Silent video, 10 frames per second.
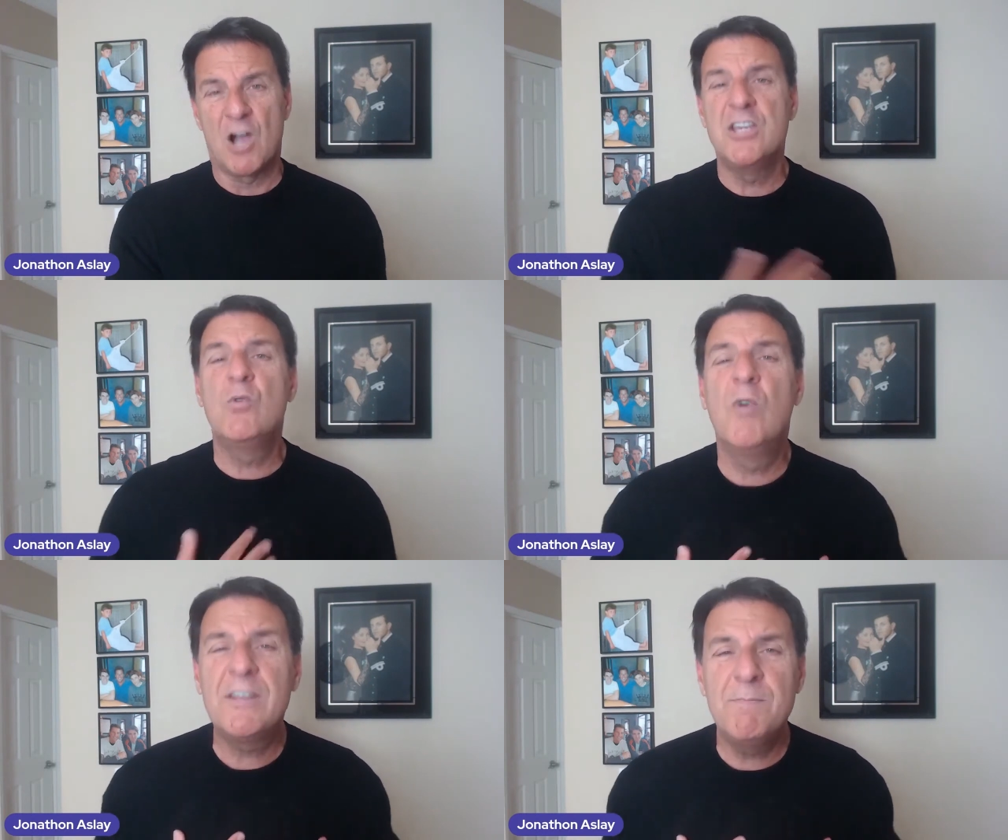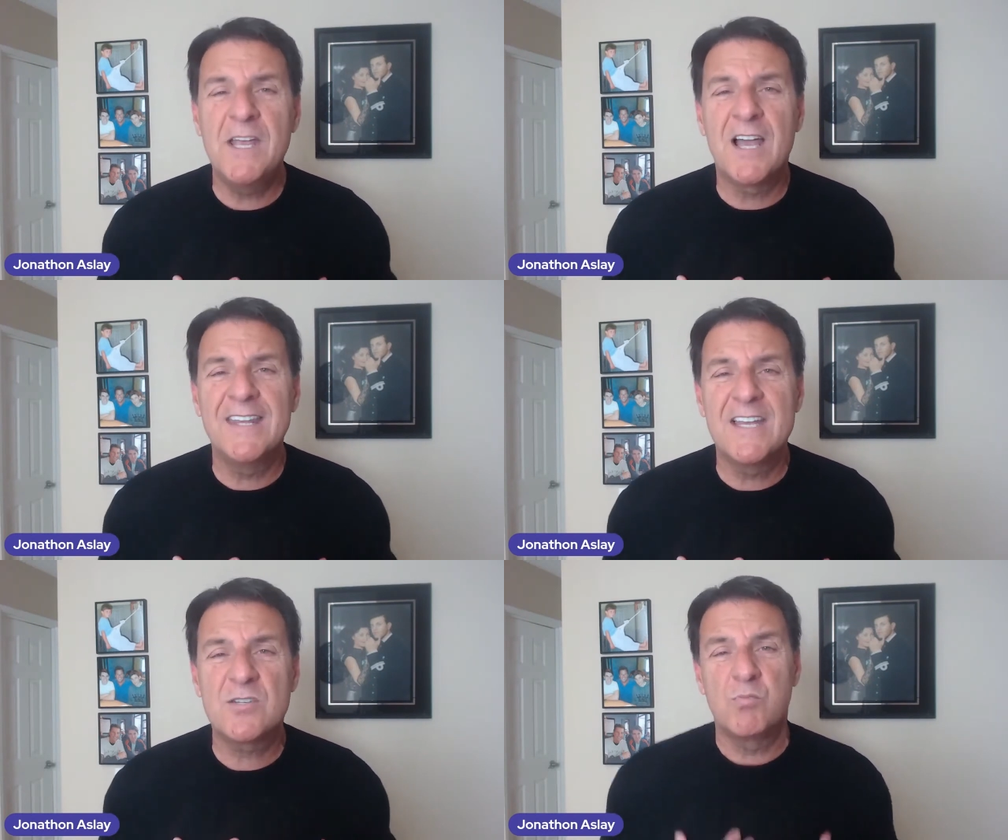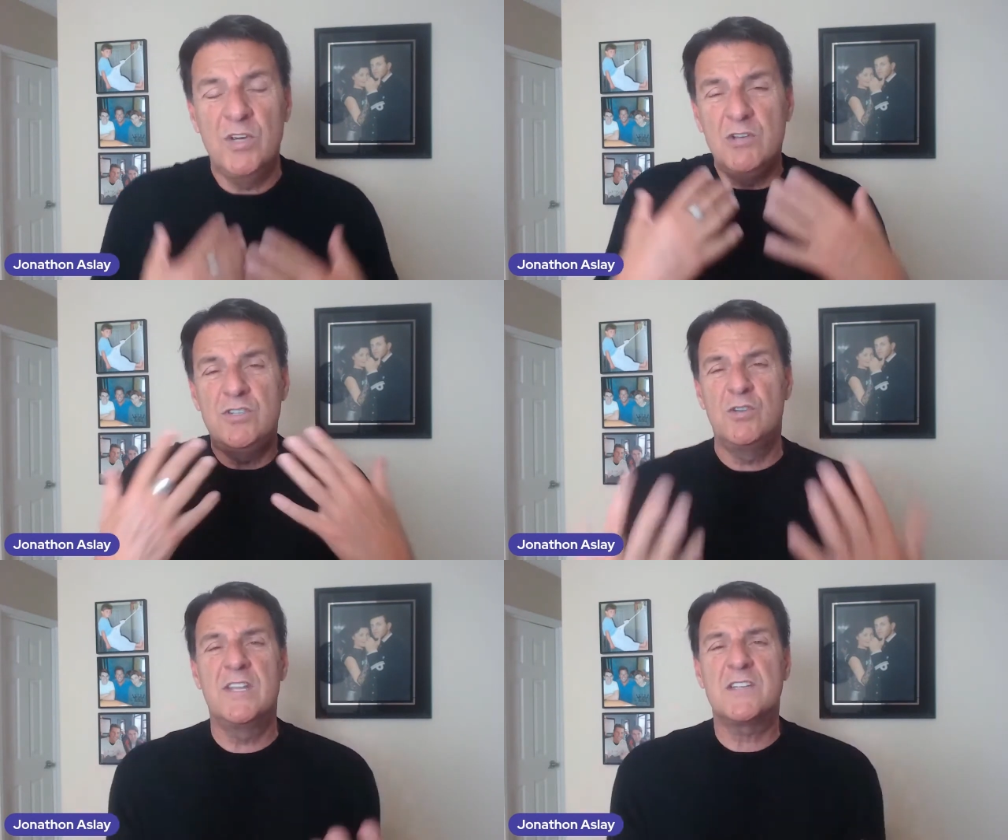Are you with me on this? Will you
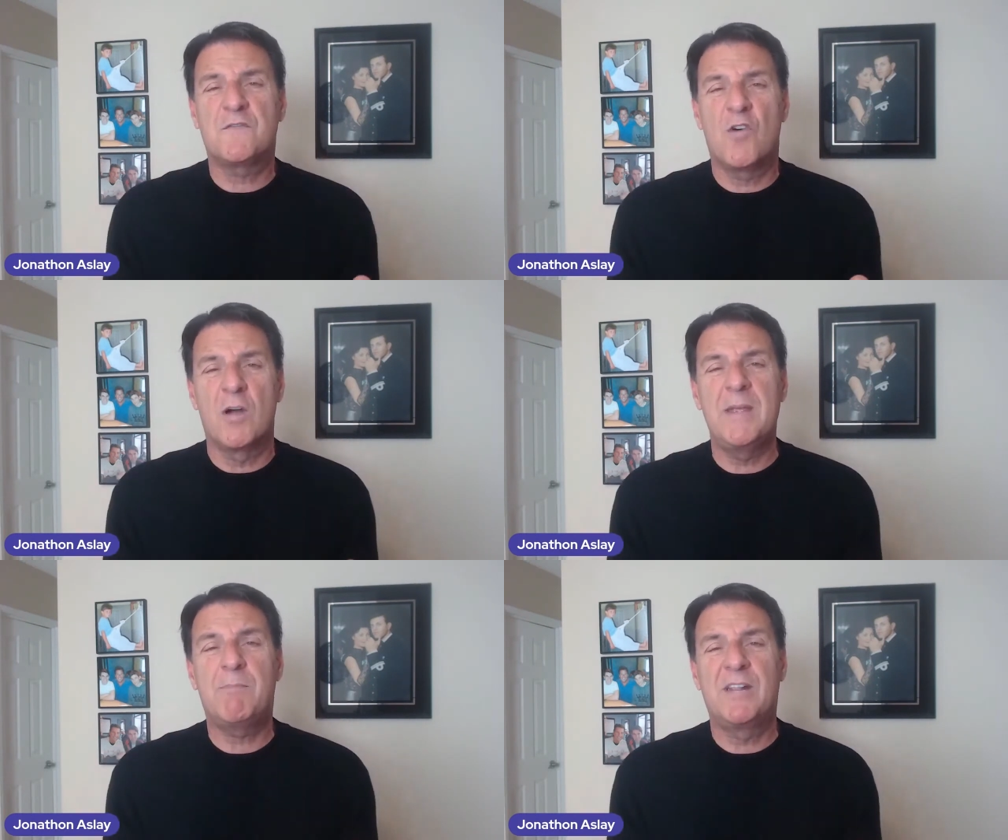do this for me?